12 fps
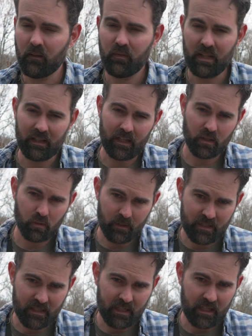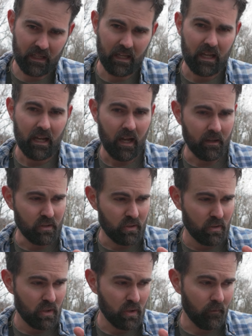of the electricity
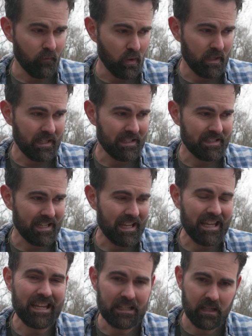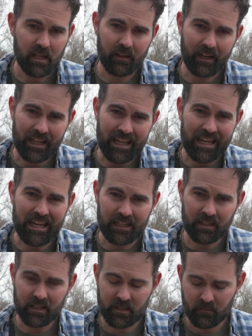converting it to heat. A lot of
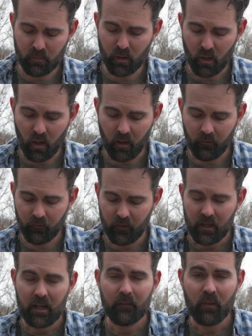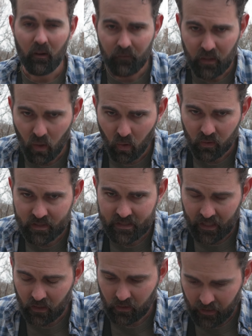heat gets put off of the old
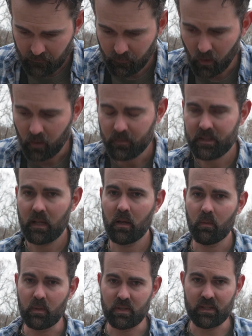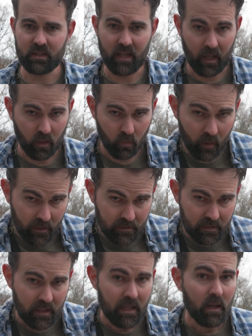style light bulbs, which is not
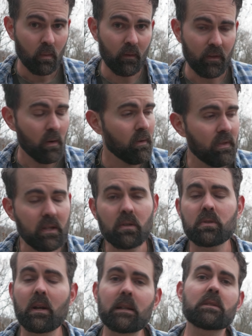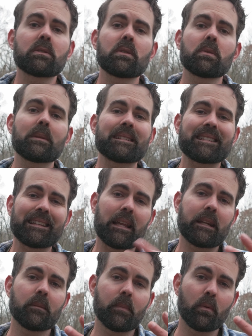great when the only thing you're trying to do is to
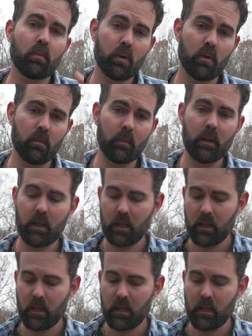light up a room.